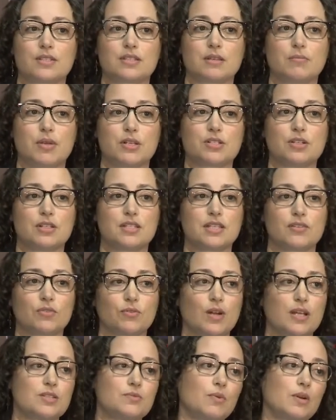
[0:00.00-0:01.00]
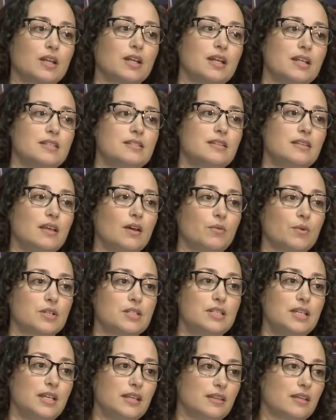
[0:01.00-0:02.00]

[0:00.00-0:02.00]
Commission on Civil Rights, what it is that we're seeing.